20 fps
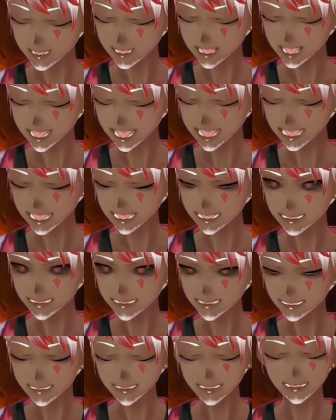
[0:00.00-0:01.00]
I
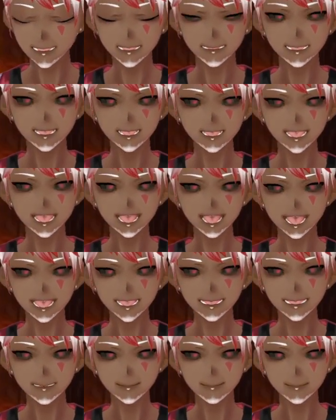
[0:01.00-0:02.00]
never thought
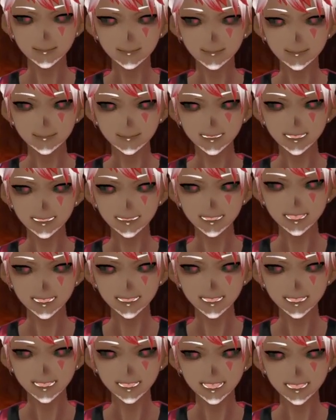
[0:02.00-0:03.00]
in a
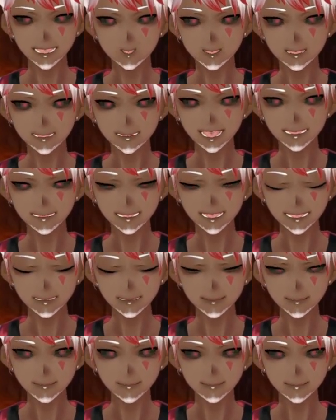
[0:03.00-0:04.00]
million years as a
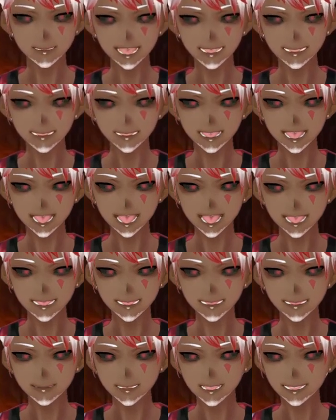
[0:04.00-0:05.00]

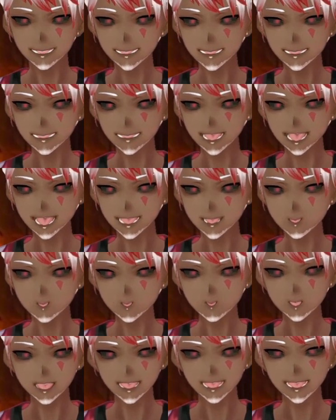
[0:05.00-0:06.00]
child that I
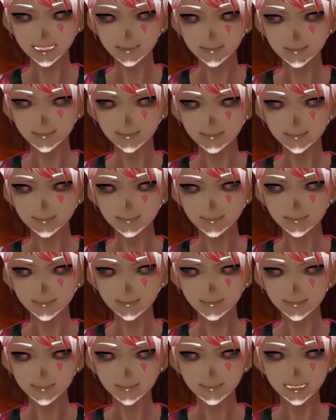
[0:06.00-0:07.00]
would
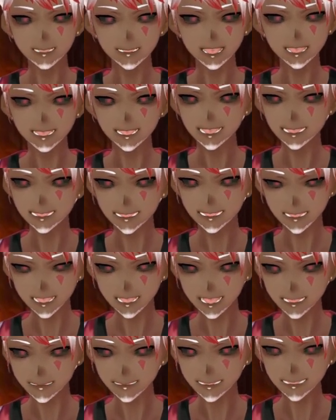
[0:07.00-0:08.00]
meet
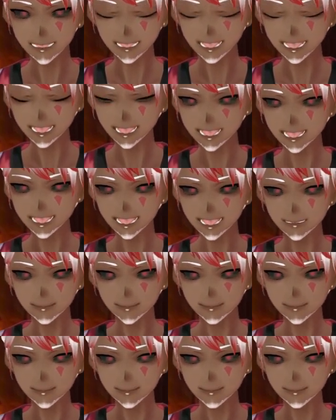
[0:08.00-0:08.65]
this thing,